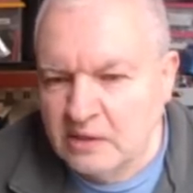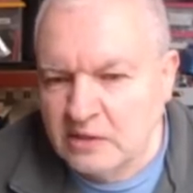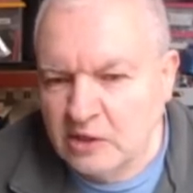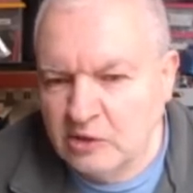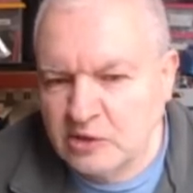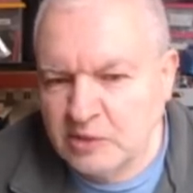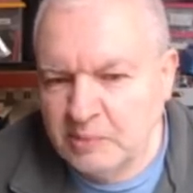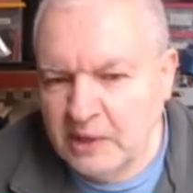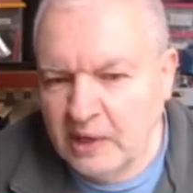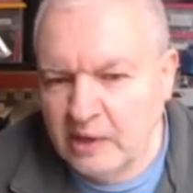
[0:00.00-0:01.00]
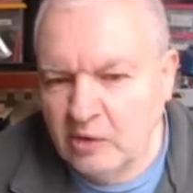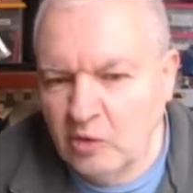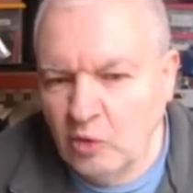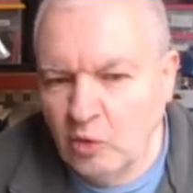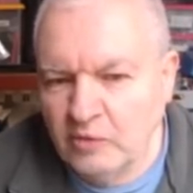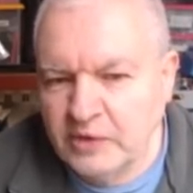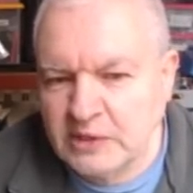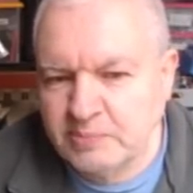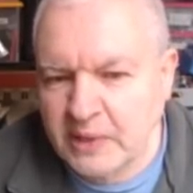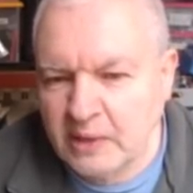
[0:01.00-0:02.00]
So it looks to me like all of
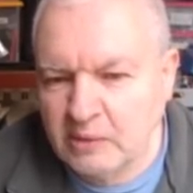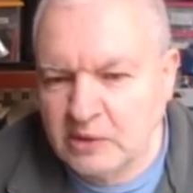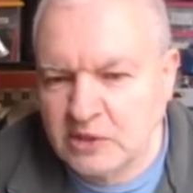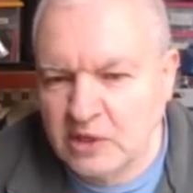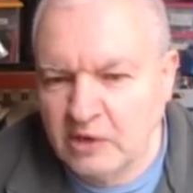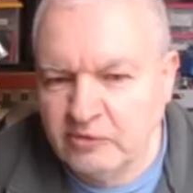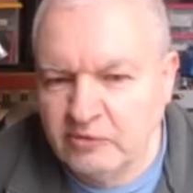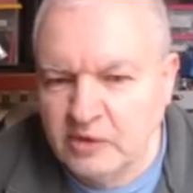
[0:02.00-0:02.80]
this power stuff